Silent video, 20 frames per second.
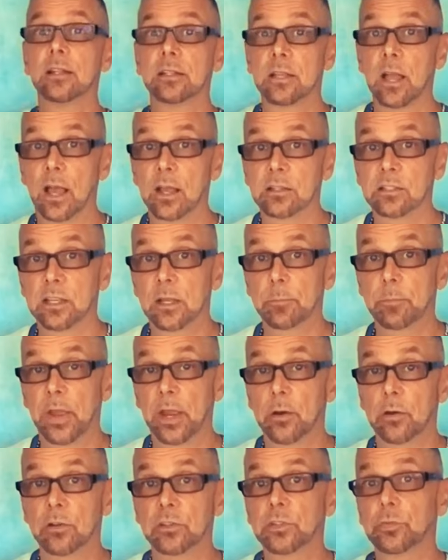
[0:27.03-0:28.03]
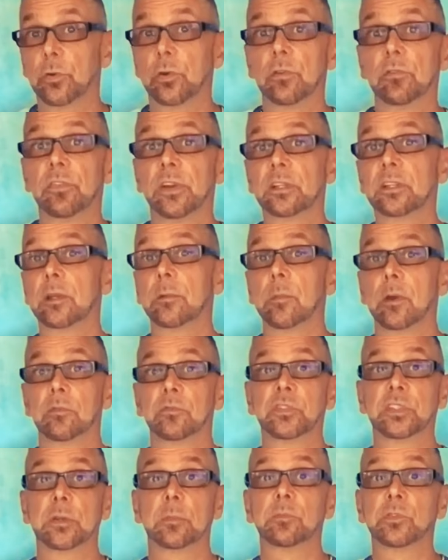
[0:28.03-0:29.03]
toxic parents or a victim
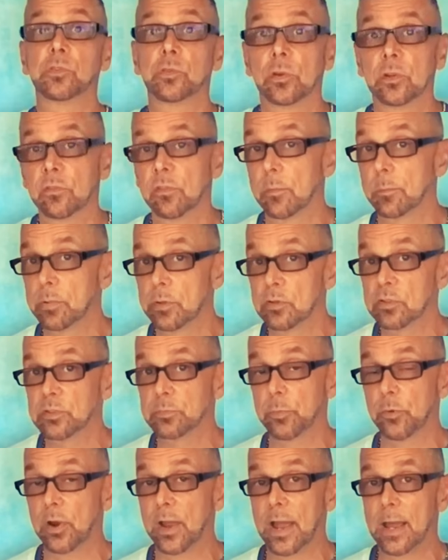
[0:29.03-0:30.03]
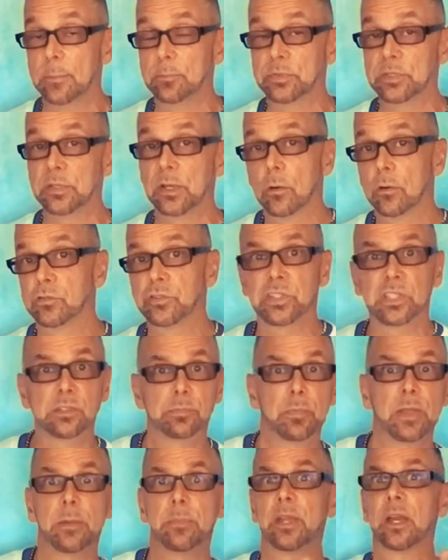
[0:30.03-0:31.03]
of some sort of abuse perhaps, or just
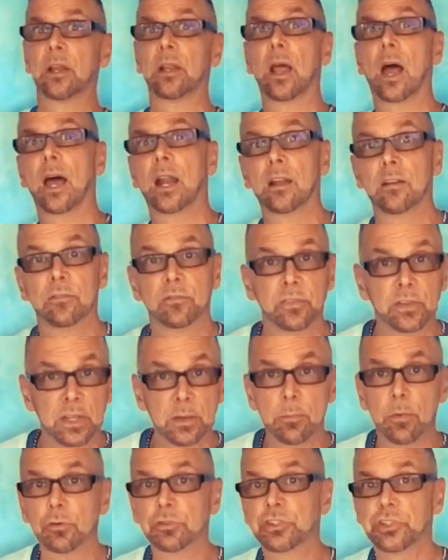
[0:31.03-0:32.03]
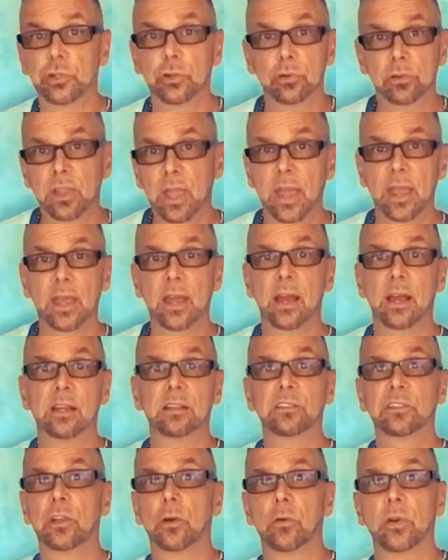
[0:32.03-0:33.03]
maybe a lot of emotional
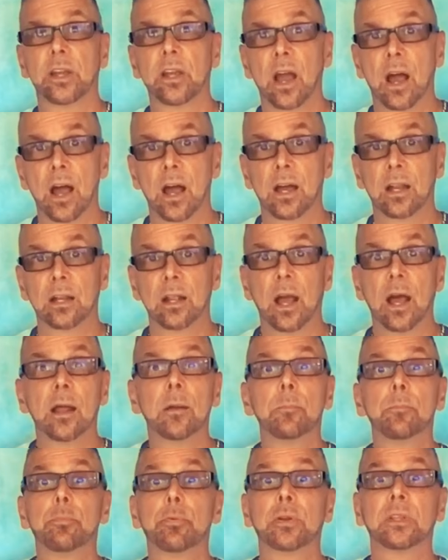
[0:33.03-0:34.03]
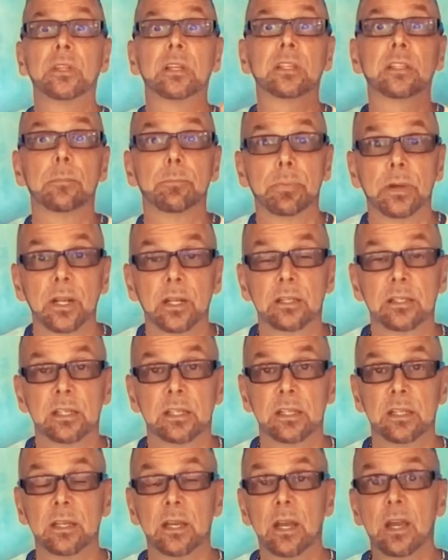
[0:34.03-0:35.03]
chaos going on,
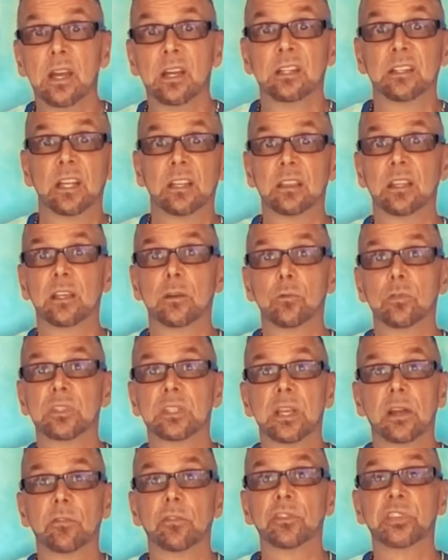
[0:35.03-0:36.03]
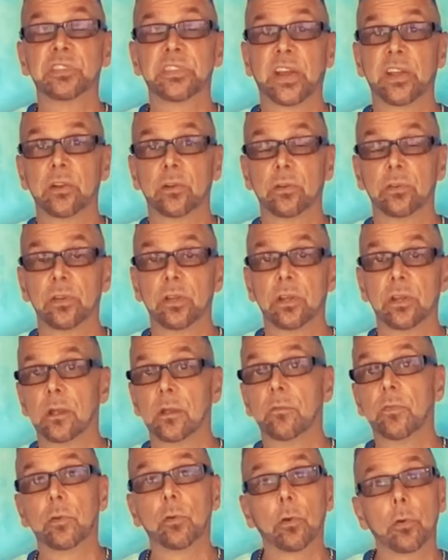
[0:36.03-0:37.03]
unpredictability, nothing was ever settled.
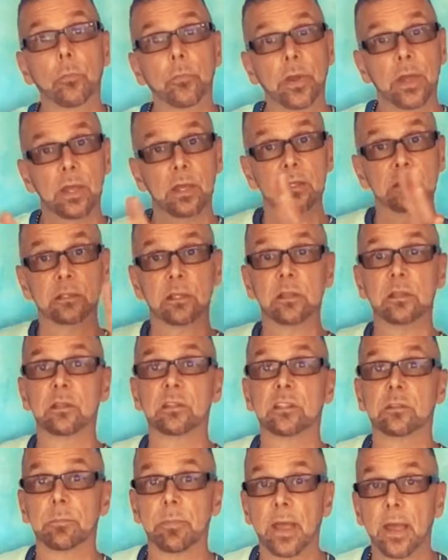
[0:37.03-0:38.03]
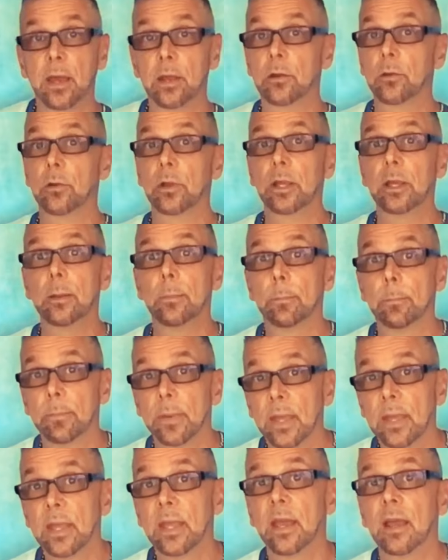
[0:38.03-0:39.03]
If you were raised in this manner, it
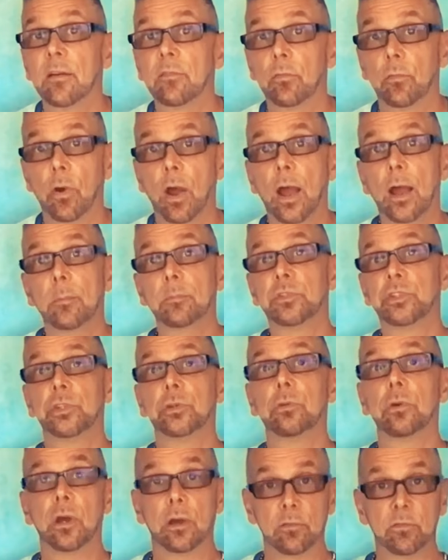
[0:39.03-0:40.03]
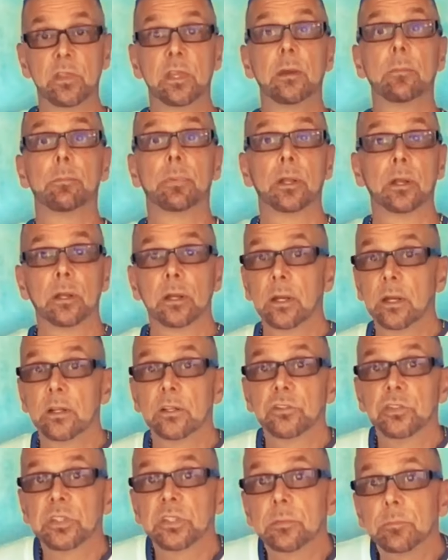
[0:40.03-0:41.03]
may have robbed you of the ability to
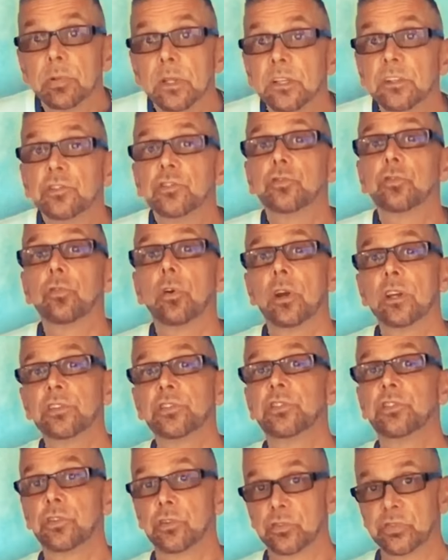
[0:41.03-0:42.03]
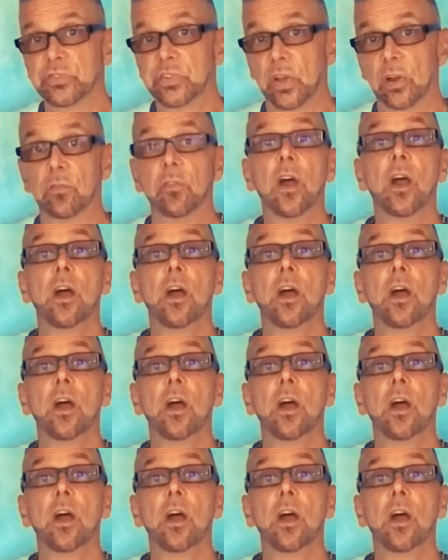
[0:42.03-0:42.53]
just simply trust yourself,